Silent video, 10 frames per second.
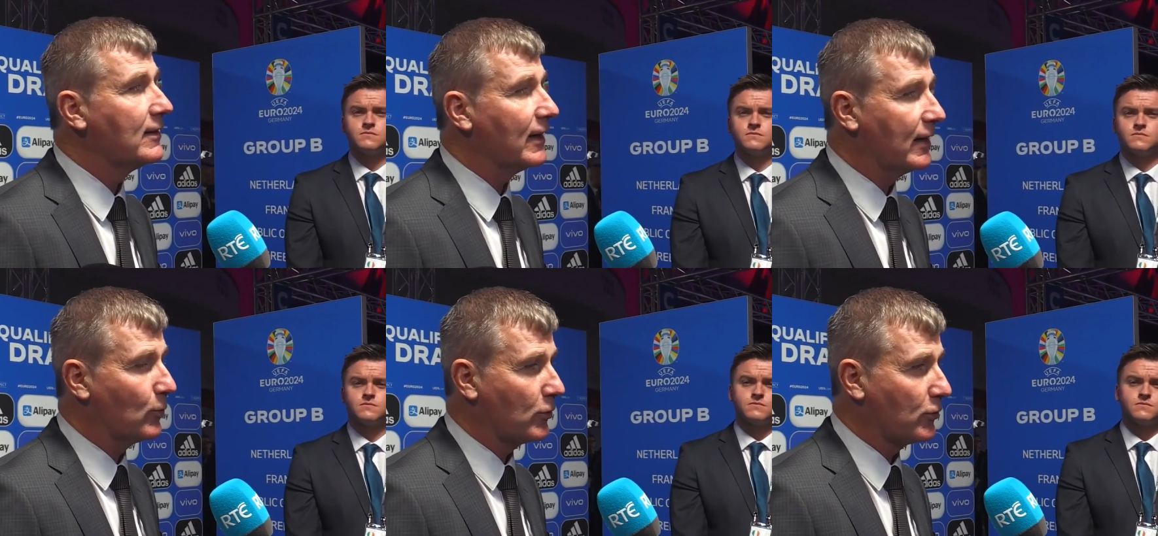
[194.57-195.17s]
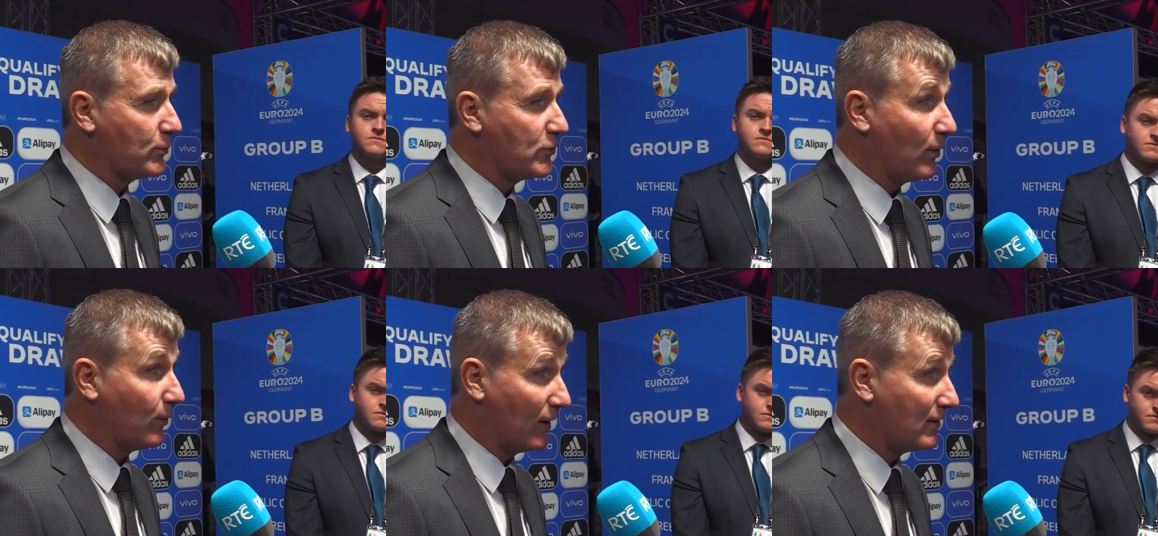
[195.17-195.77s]
Speaker 1: in the World Cup draw,
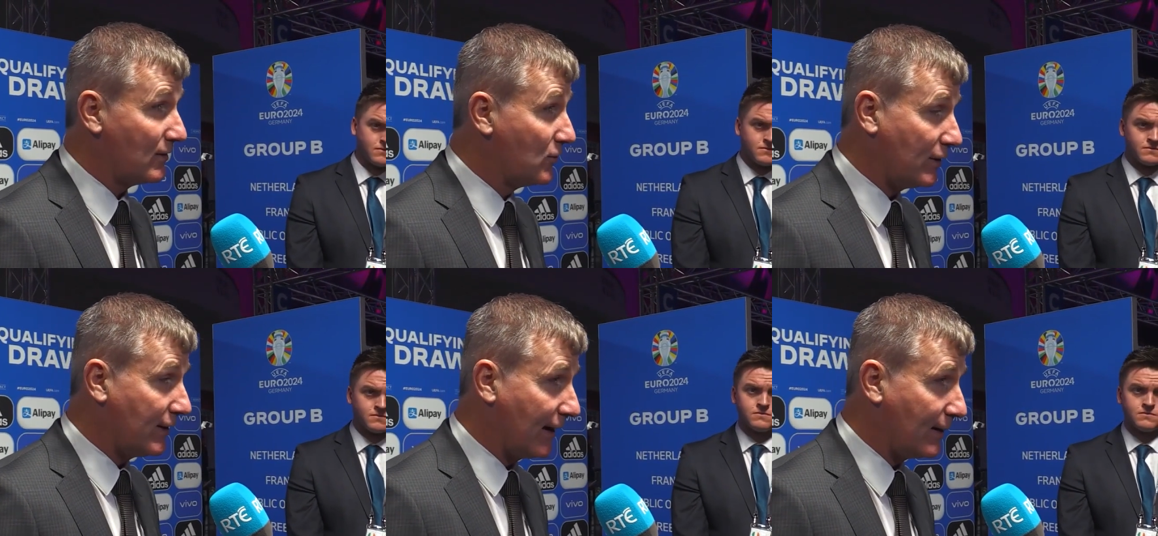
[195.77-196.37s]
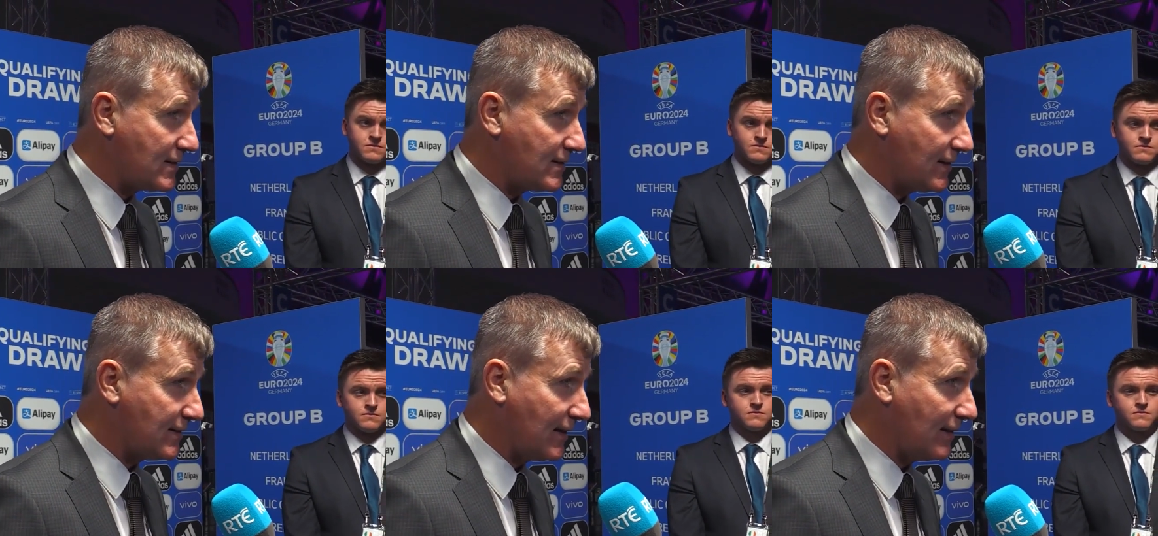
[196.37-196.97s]
we had three games in
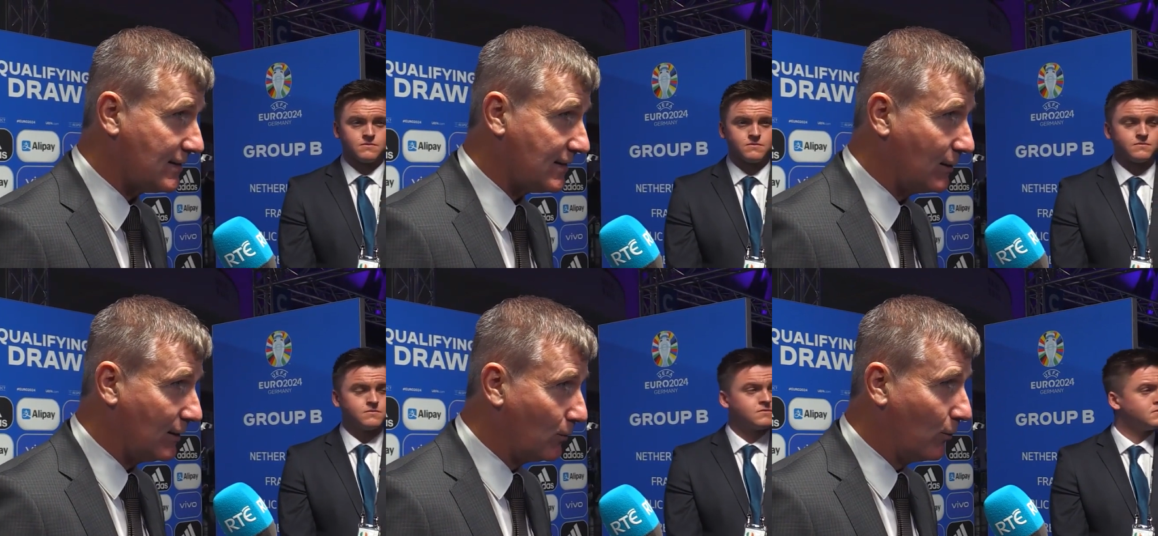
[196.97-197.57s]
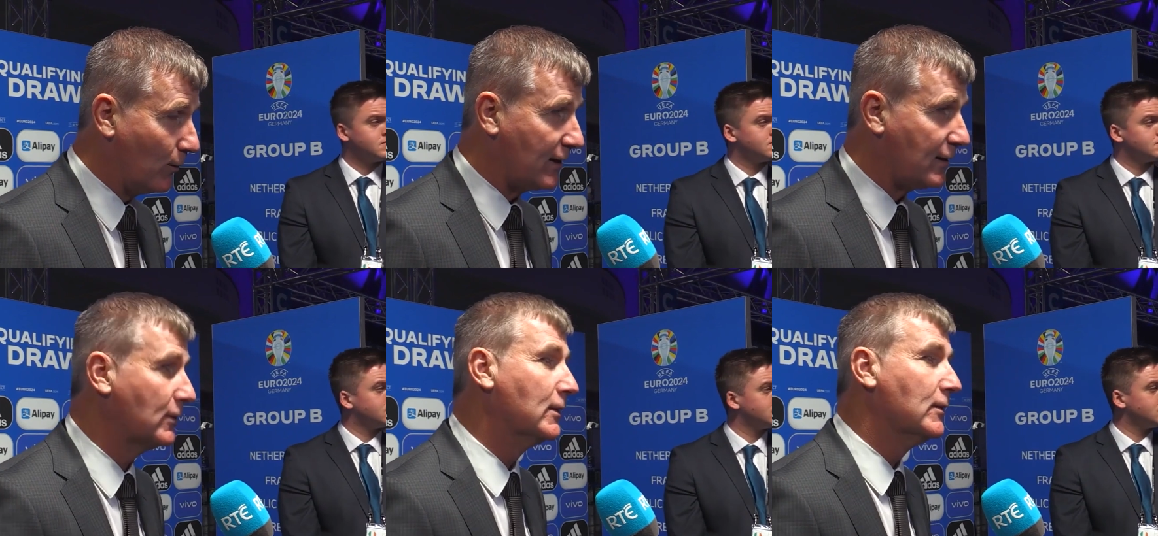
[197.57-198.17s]
six days in, in one
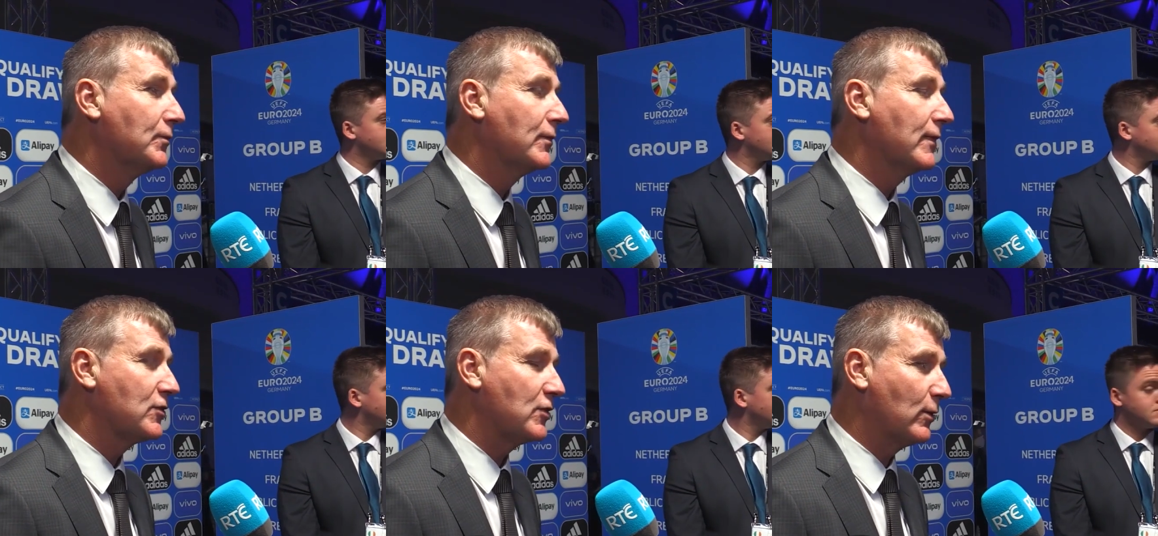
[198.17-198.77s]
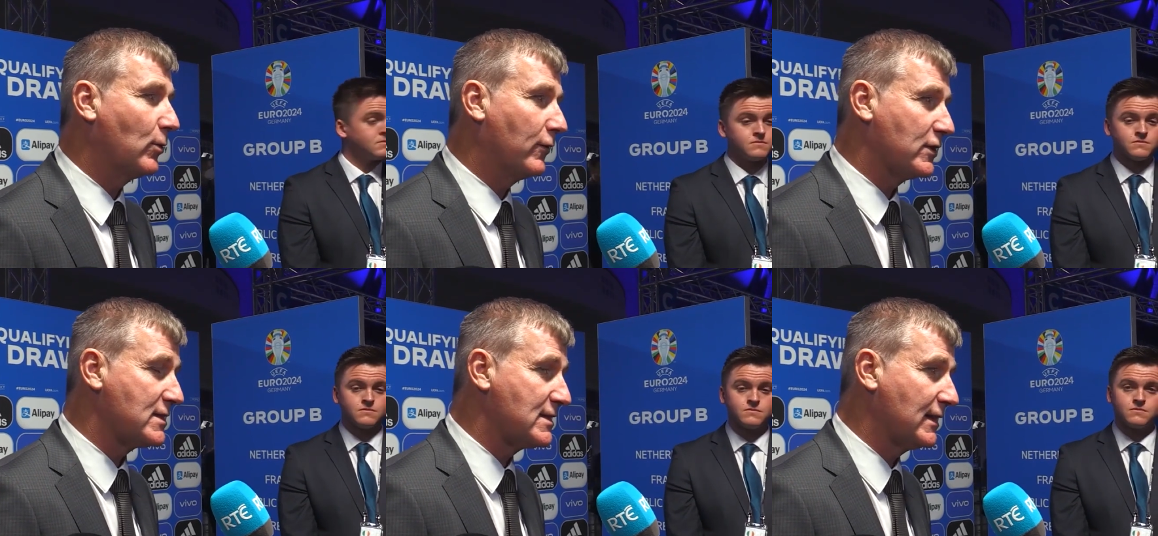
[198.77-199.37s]
window, three
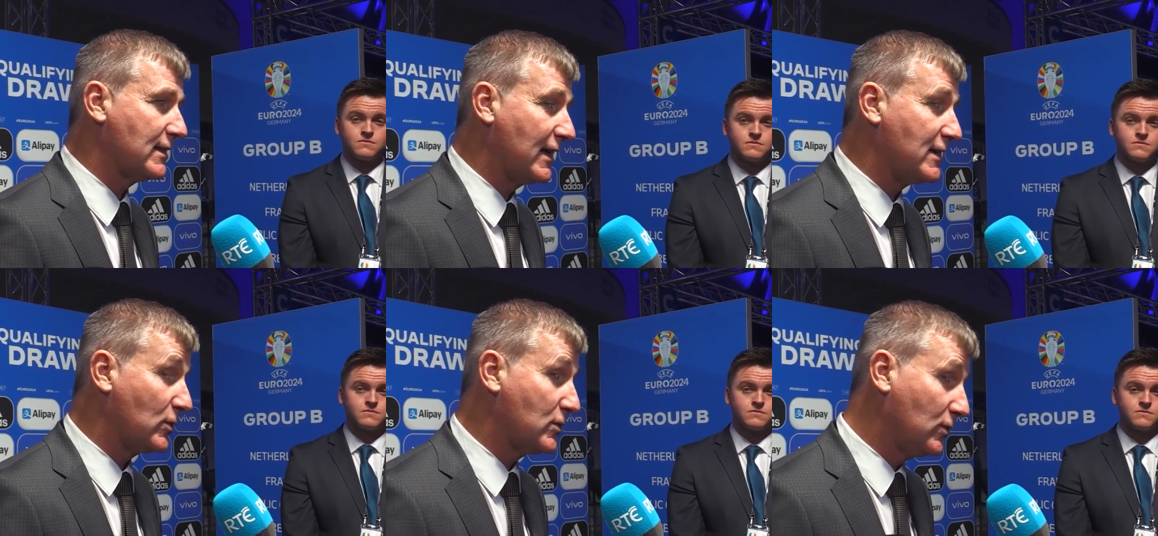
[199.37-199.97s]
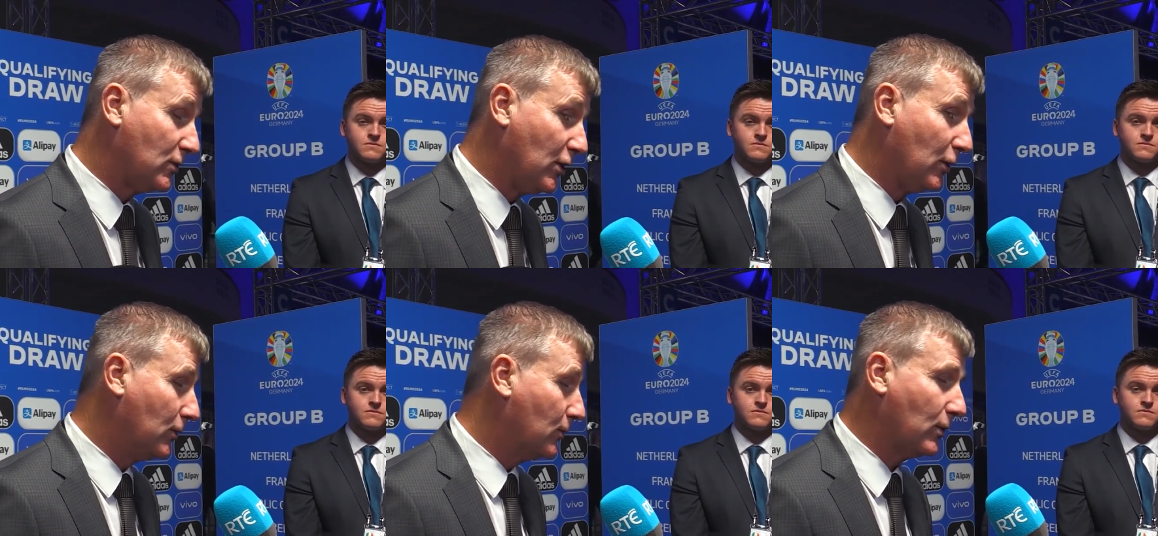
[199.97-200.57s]
qualifiers in six days. So, you
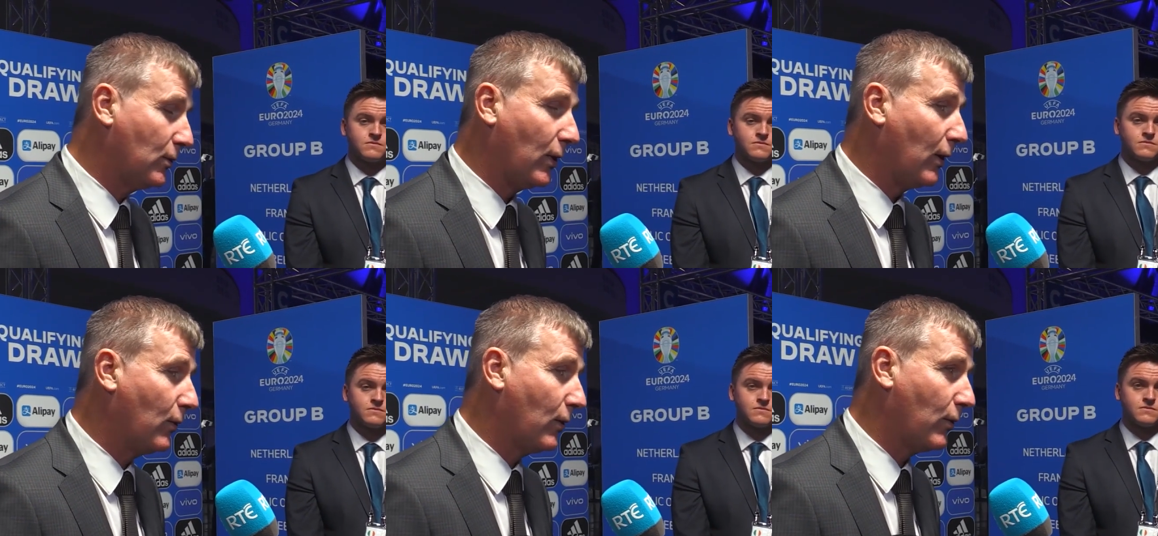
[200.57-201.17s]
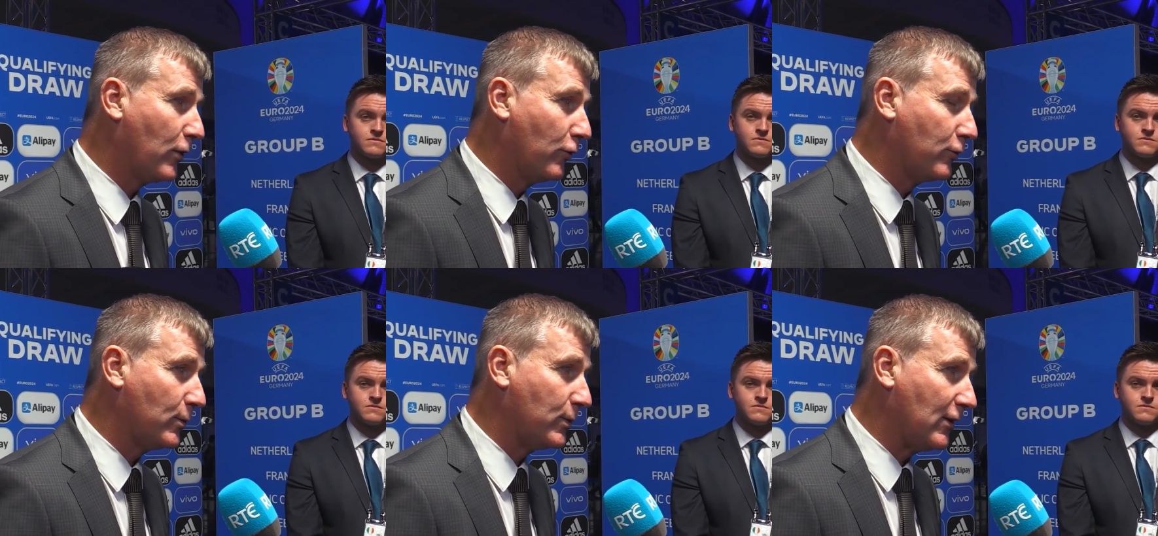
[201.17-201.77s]
know, we're, we're, we're
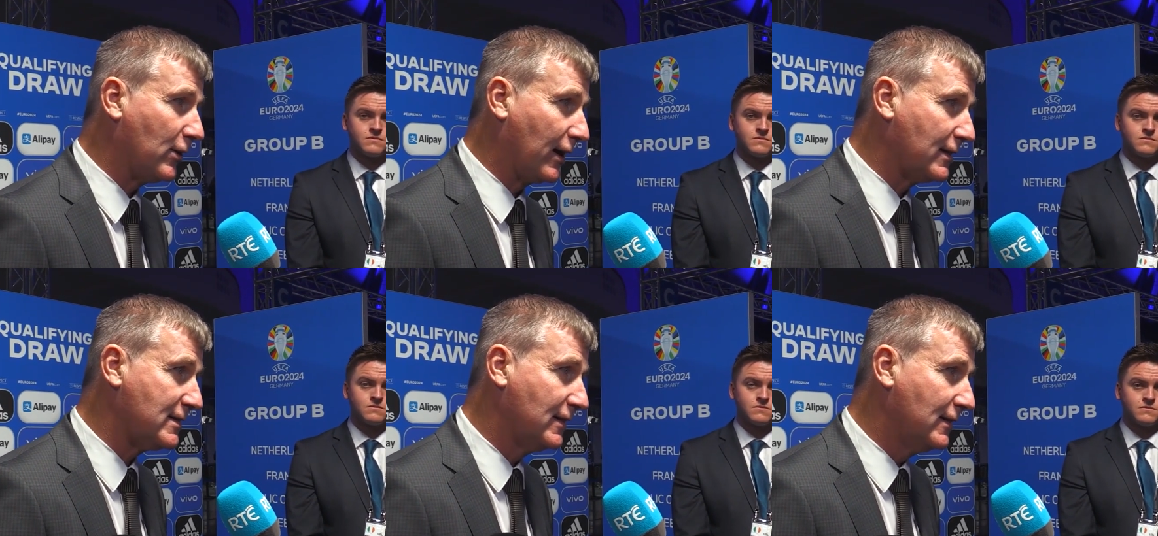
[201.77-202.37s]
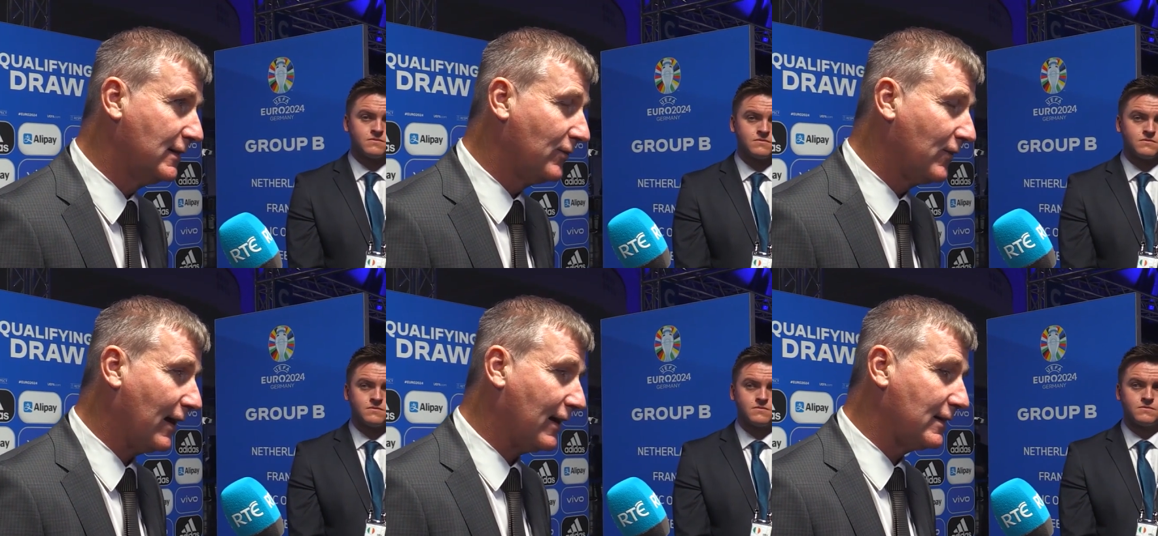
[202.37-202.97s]
comfortable with all that.
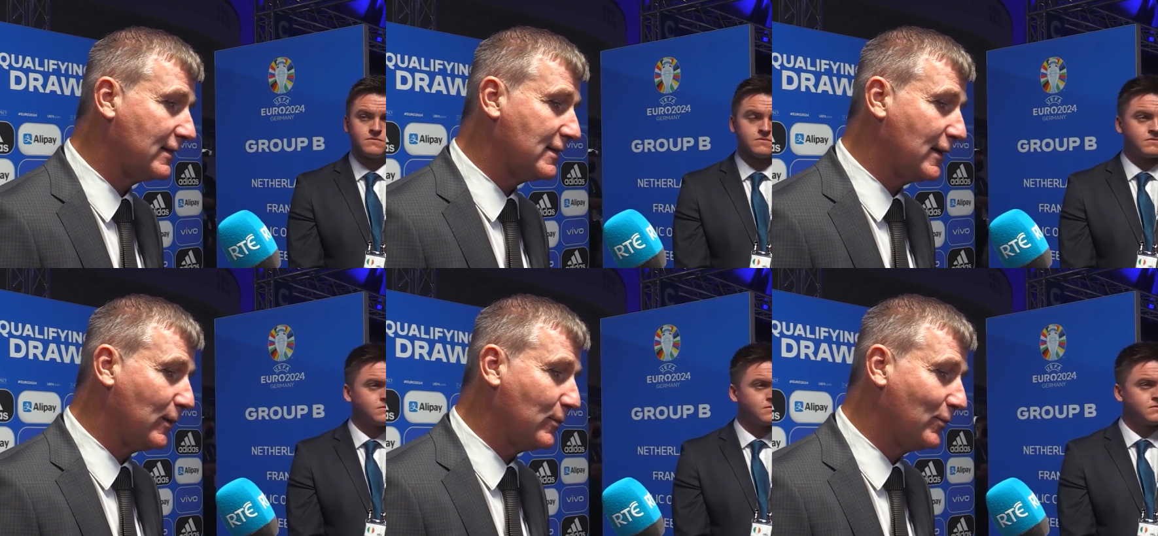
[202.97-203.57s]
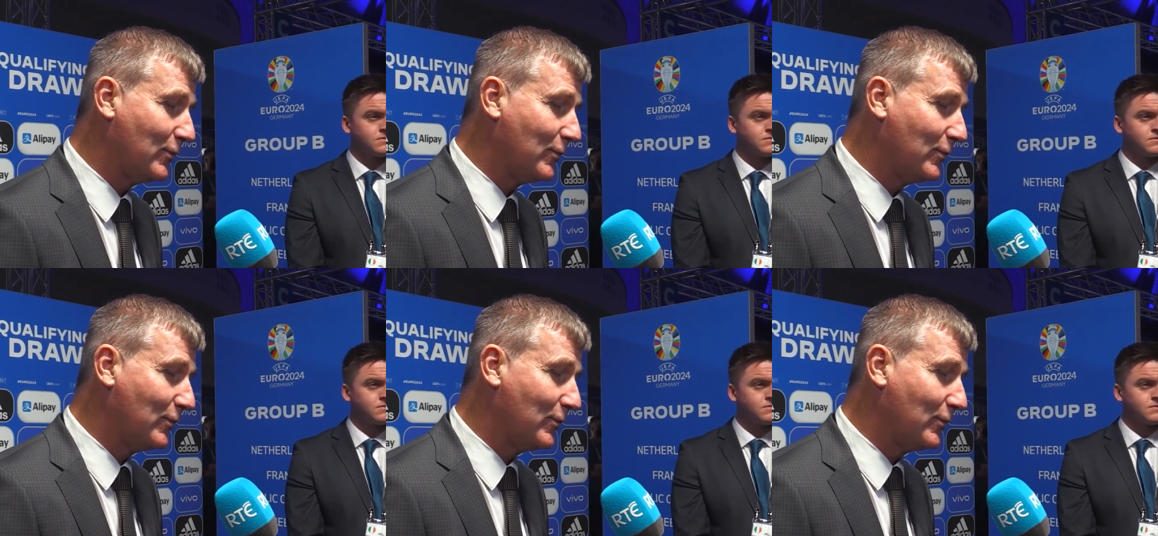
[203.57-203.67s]
And, um,